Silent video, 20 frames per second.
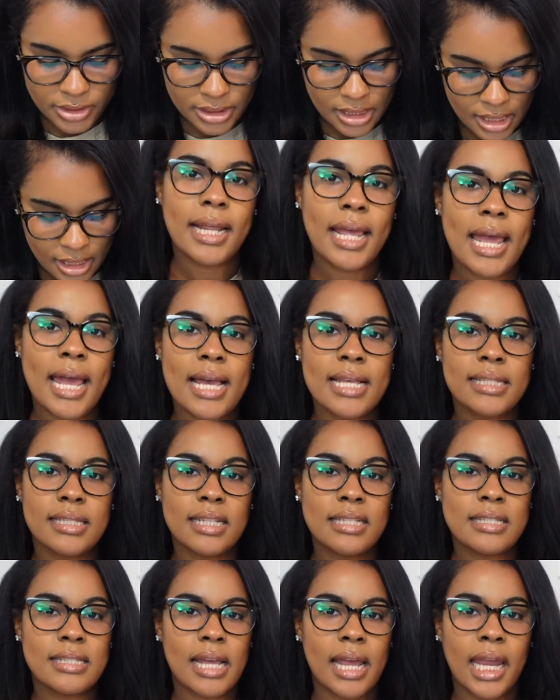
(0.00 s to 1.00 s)
It has the
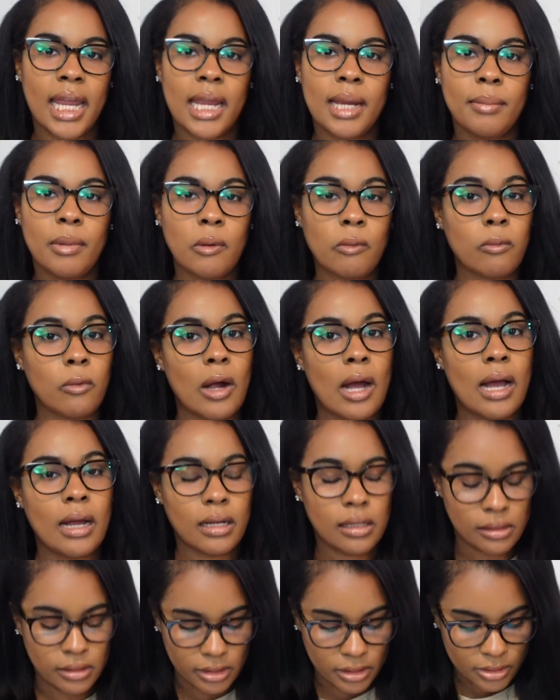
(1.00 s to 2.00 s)
same rock
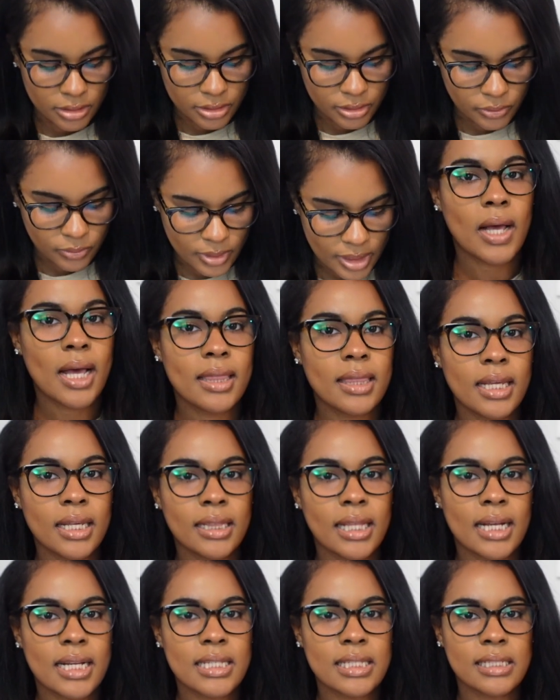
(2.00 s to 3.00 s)
look to it, so I think
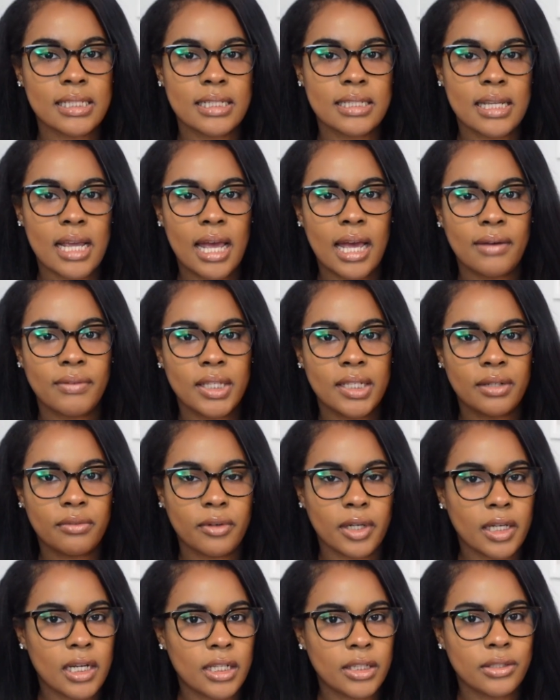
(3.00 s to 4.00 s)
that it's good to have the
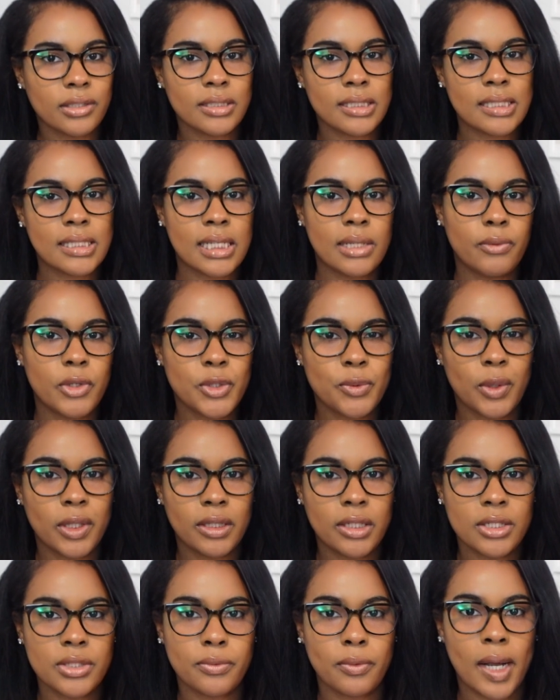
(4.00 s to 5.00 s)
different colors to see which one
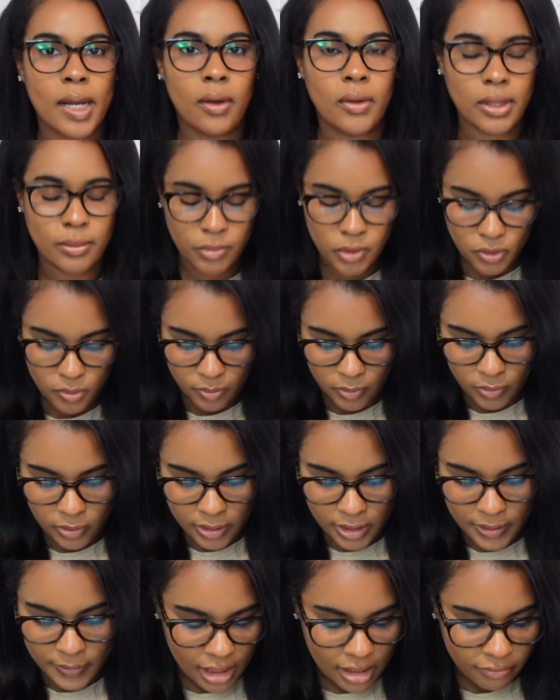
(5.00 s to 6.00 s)
looks right on the mood
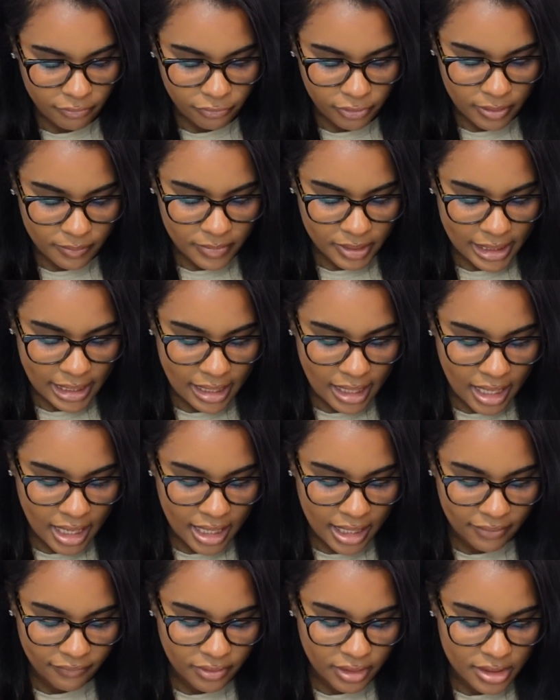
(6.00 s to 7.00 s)
board. And from that, I
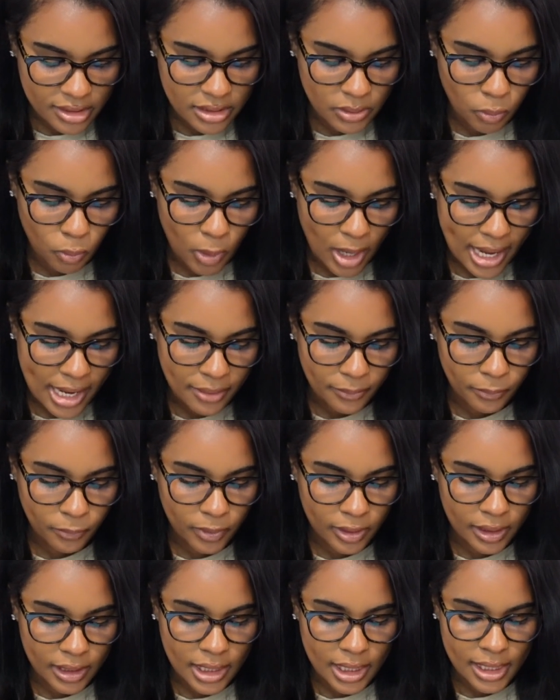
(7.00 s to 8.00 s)
have this white
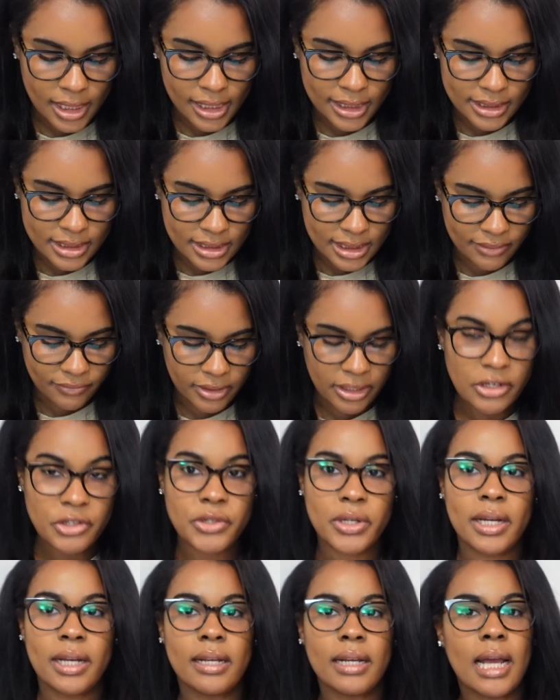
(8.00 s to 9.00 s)
one. It is
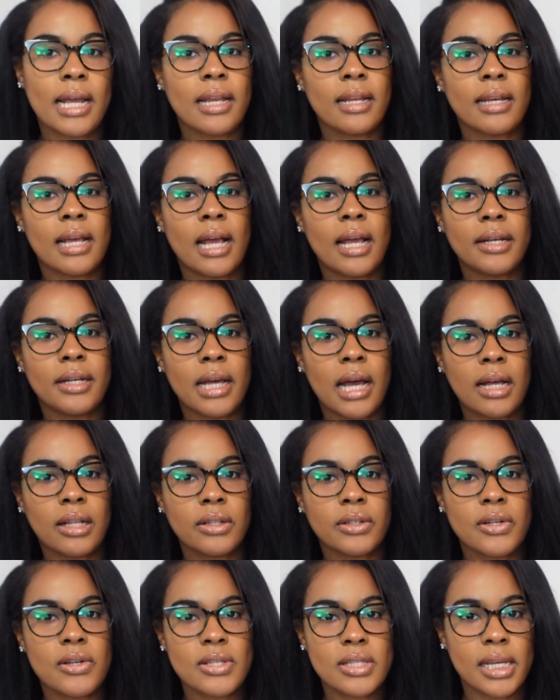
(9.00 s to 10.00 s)
$799, and
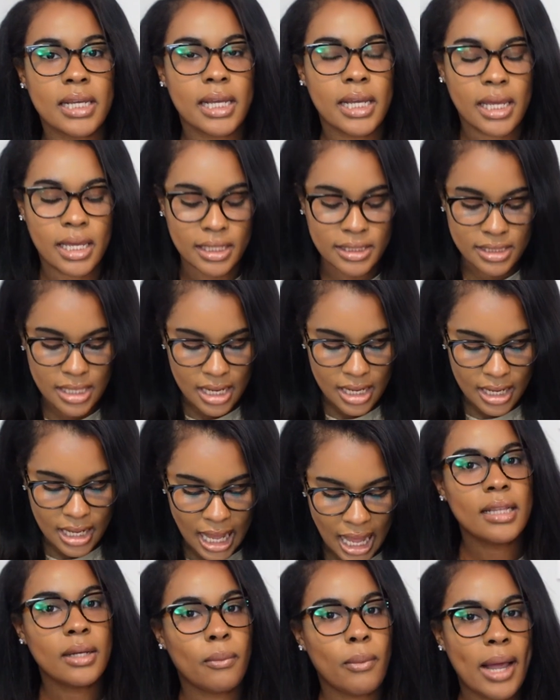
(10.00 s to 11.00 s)
I
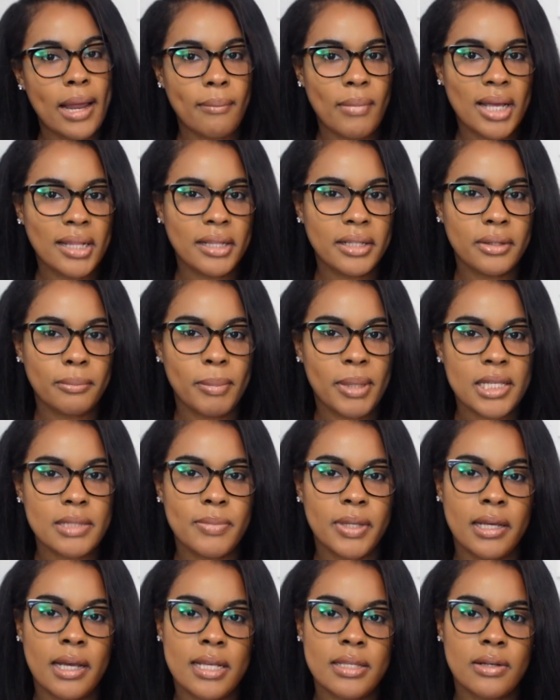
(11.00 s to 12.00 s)
think the white might look the best
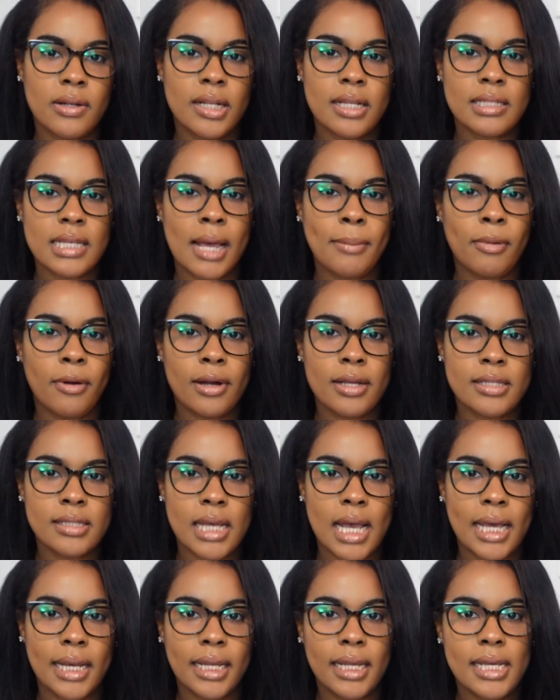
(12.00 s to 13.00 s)
because on the top of her
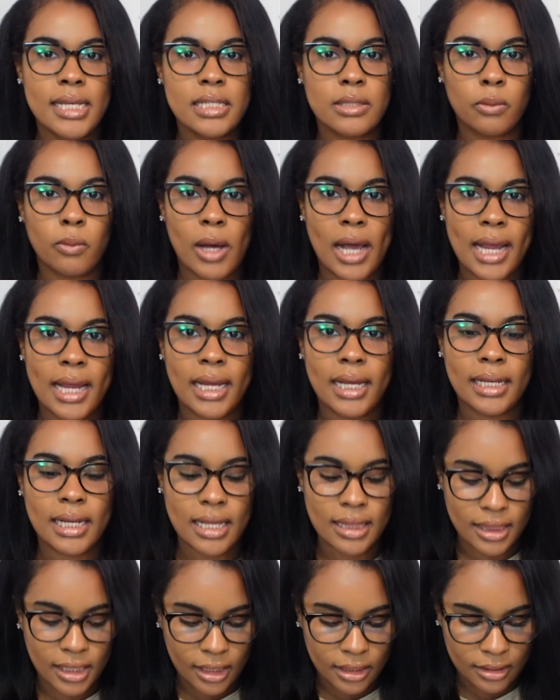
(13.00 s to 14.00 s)
siding is white, and I
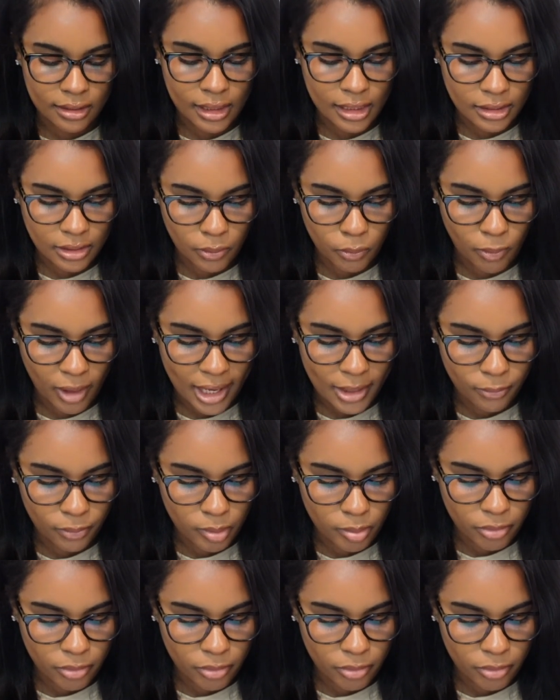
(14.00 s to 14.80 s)
I think that the white will